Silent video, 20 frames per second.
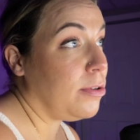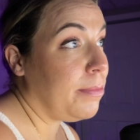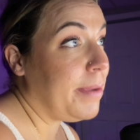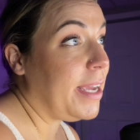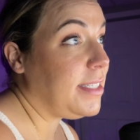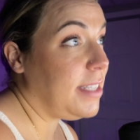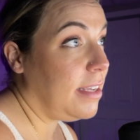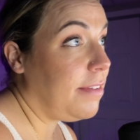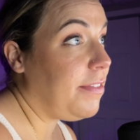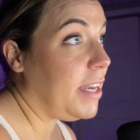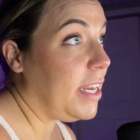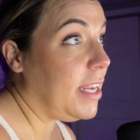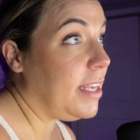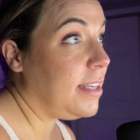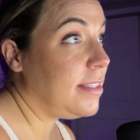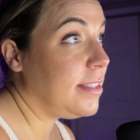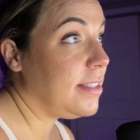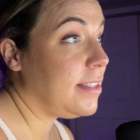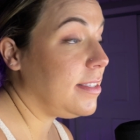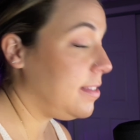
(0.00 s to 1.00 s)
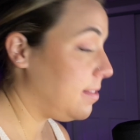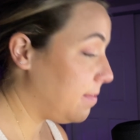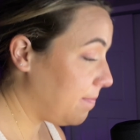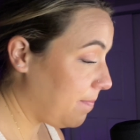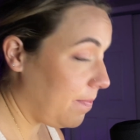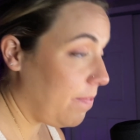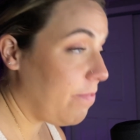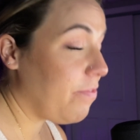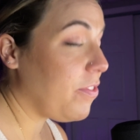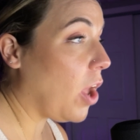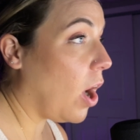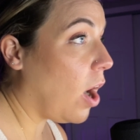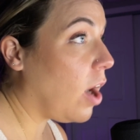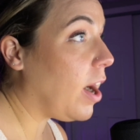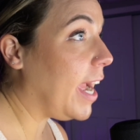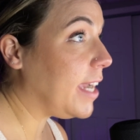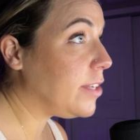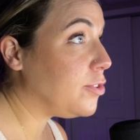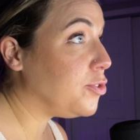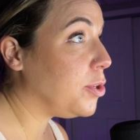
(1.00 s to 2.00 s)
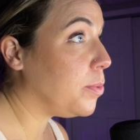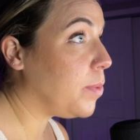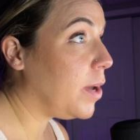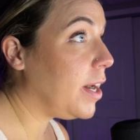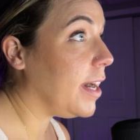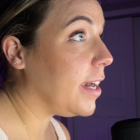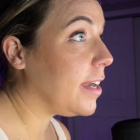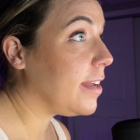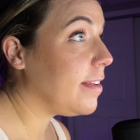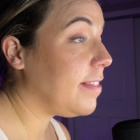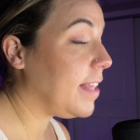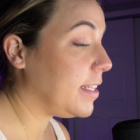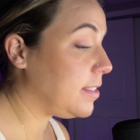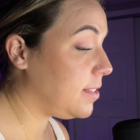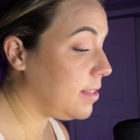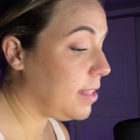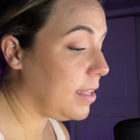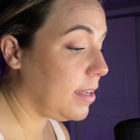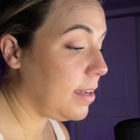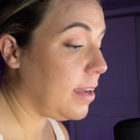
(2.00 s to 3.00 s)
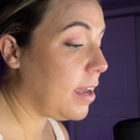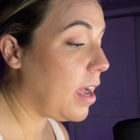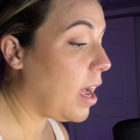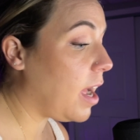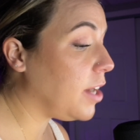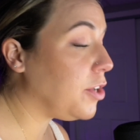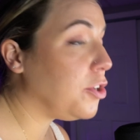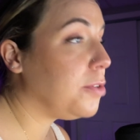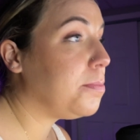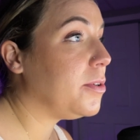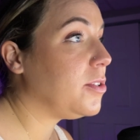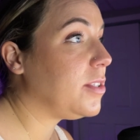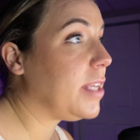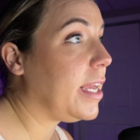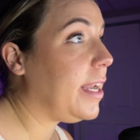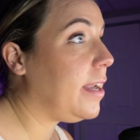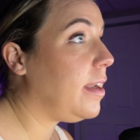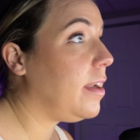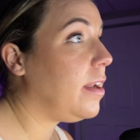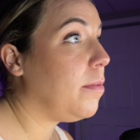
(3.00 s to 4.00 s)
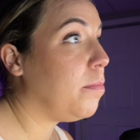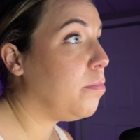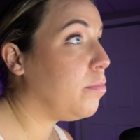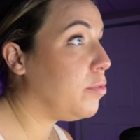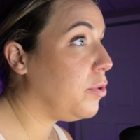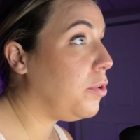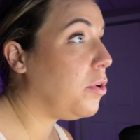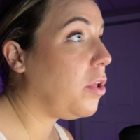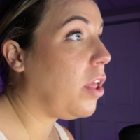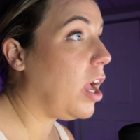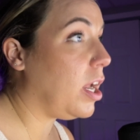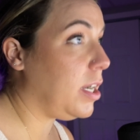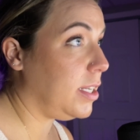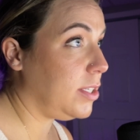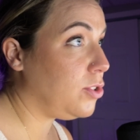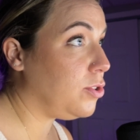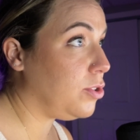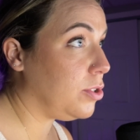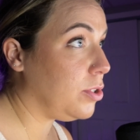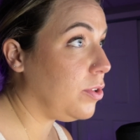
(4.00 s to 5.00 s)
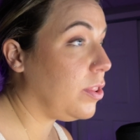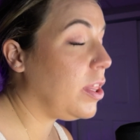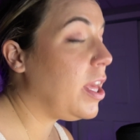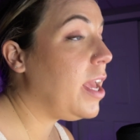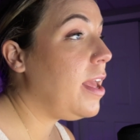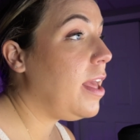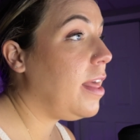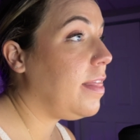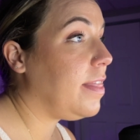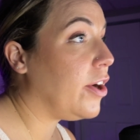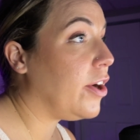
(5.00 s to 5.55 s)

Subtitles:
activities are extra work. That's the 100% brutal, honest truth. They're